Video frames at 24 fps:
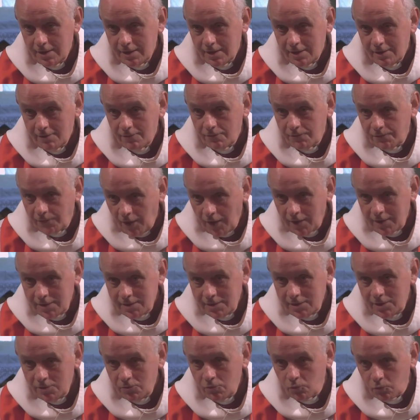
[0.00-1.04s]

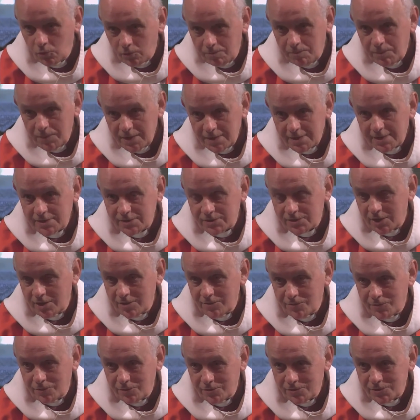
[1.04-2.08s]
fine would be
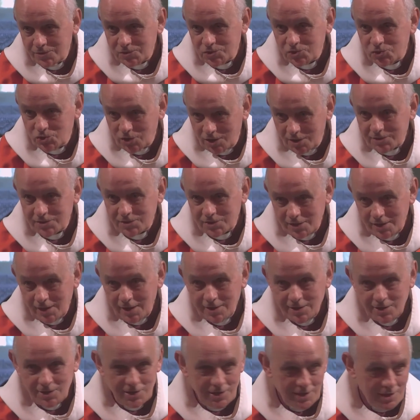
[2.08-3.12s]
disciples just
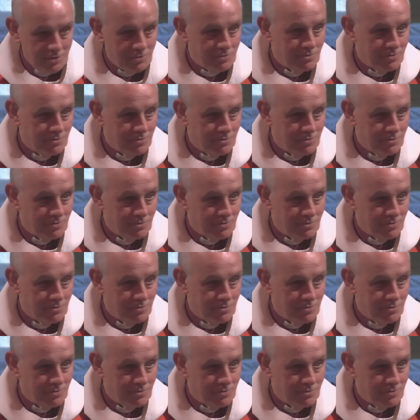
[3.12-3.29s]
like you.